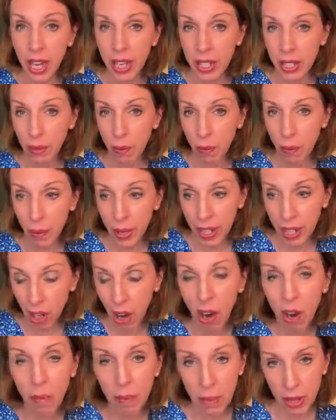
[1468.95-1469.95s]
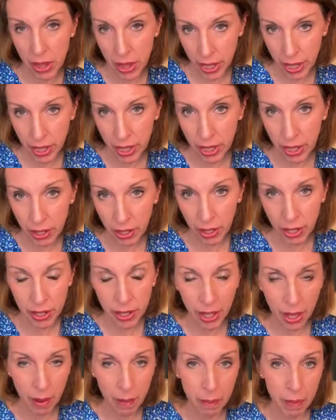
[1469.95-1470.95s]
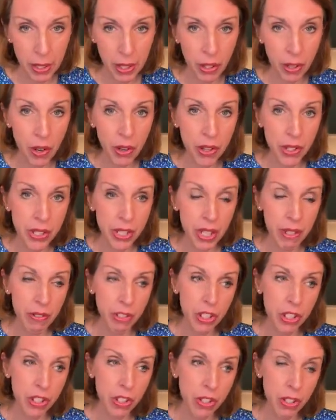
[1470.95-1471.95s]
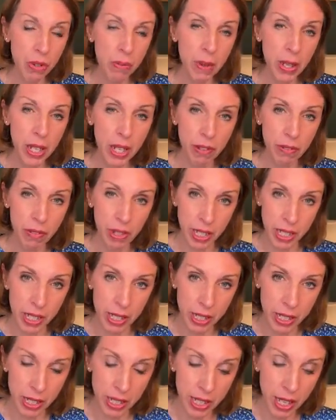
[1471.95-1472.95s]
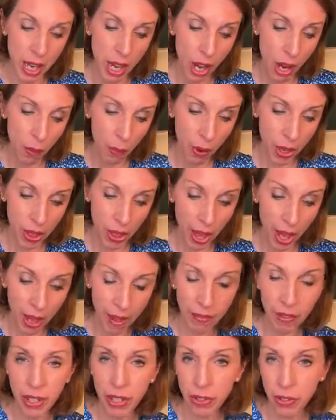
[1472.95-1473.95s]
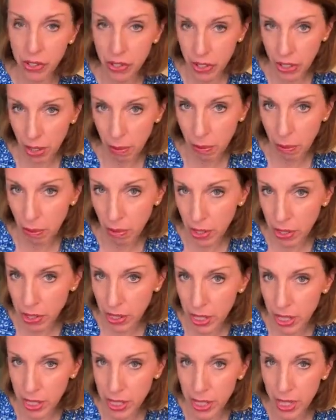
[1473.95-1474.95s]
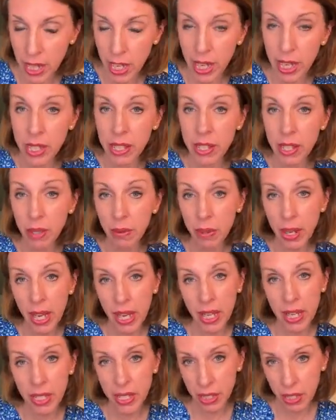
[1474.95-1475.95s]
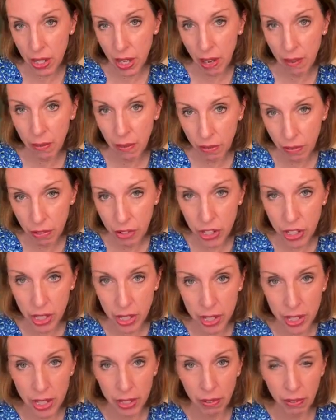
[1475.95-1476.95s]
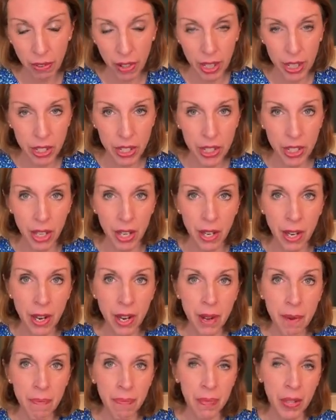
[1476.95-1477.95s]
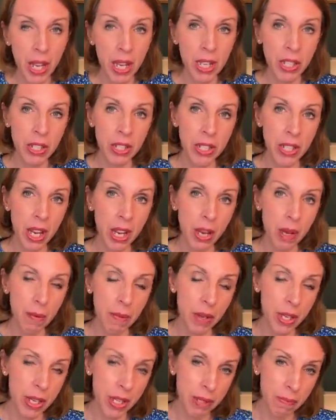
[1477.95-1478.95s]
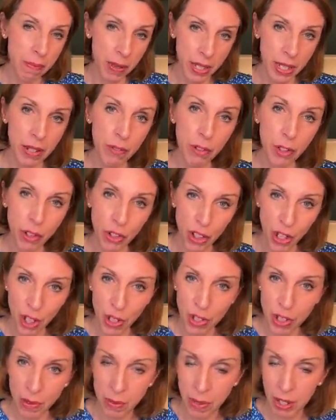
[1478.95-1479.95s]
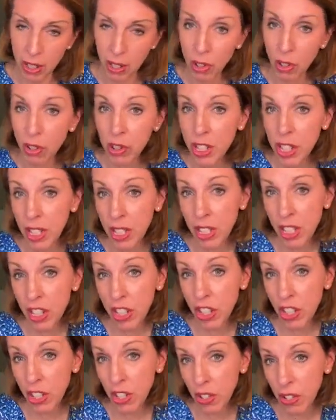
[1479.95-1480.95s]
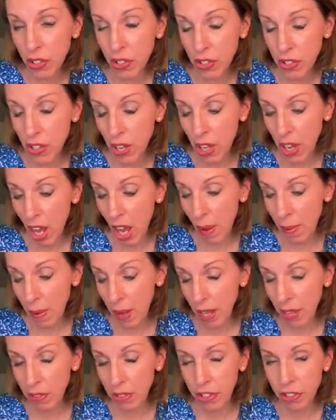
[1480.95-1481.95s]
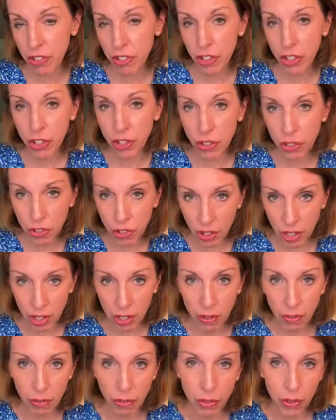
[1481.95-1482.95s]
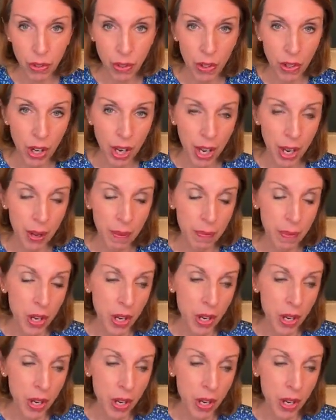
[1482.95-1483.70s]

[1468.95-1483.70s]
And we can't be thinking like that, because there are too many risks with having osteoporosis. It's so easy to have a fragility fracture. And as many of you know, there's been a lot in the news about this new drug for